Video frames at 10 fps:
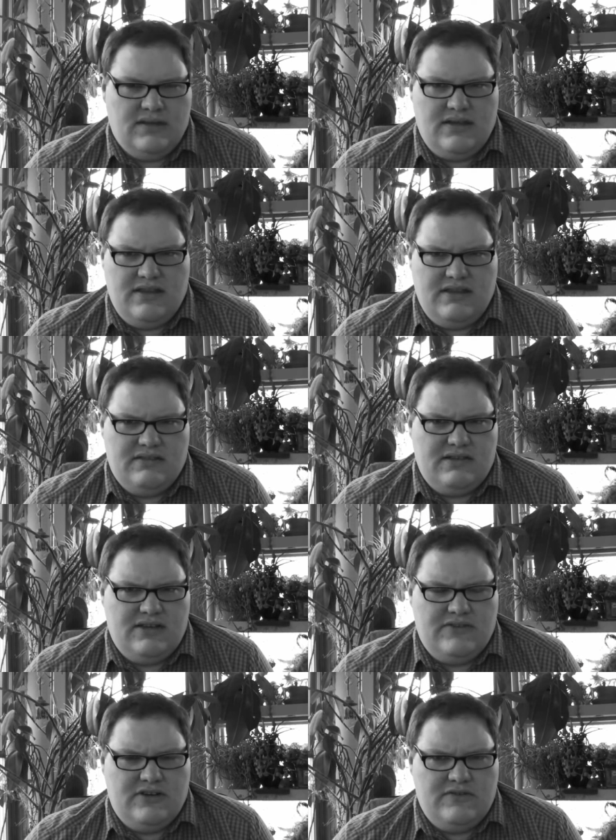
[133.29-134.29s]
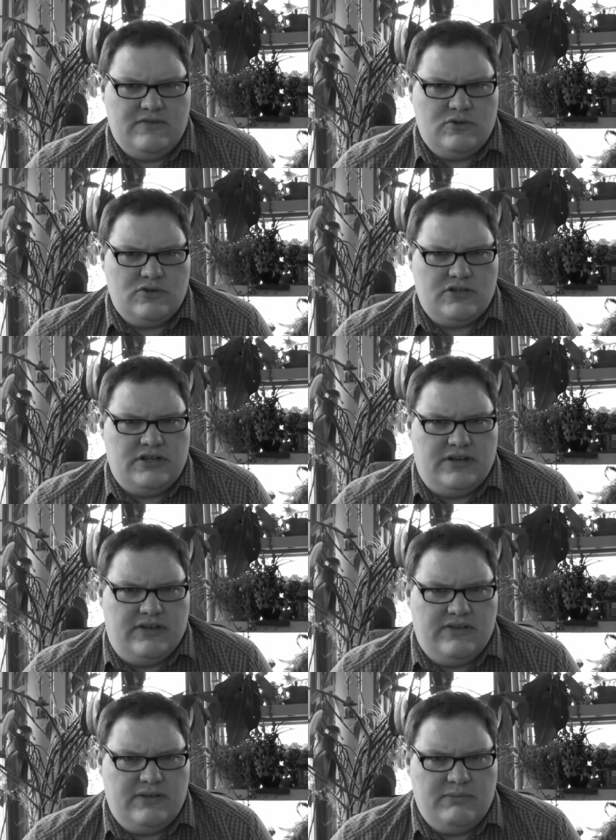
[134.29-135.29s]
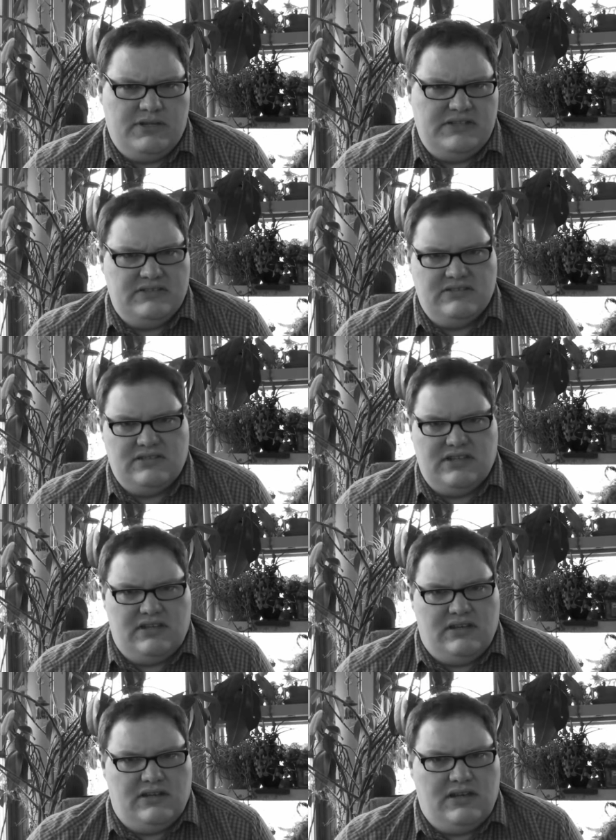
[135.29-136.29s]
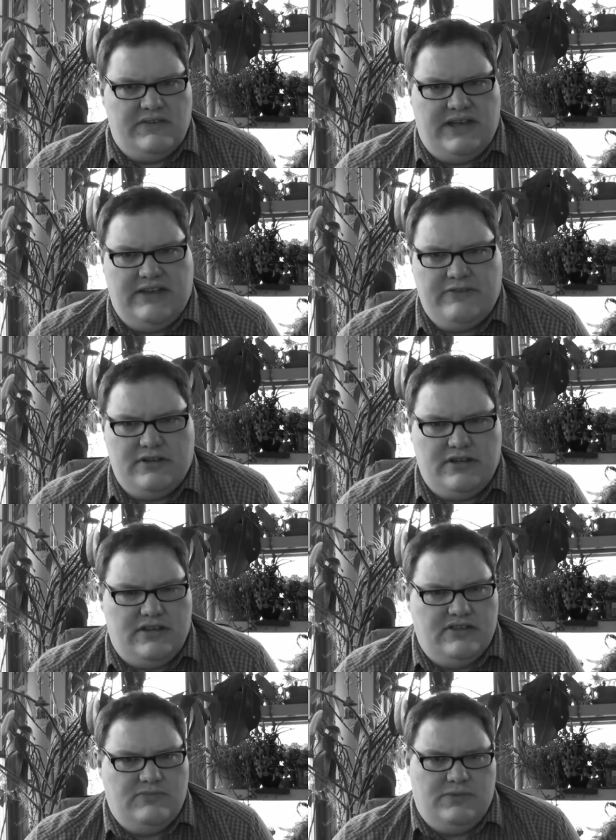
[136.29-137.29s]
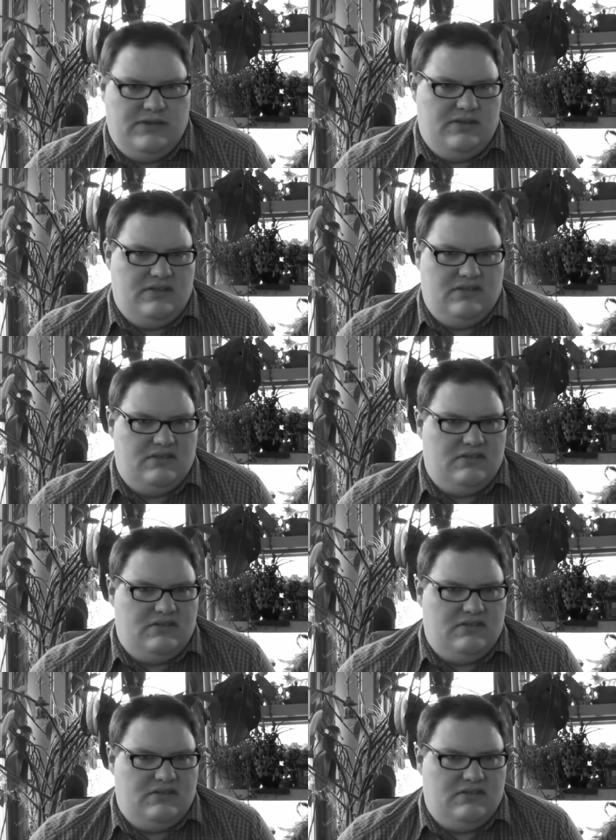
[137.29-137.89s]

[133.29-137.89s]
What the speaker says: I think it's kind of unfortunate in some places, like in a lot of Africa, they speak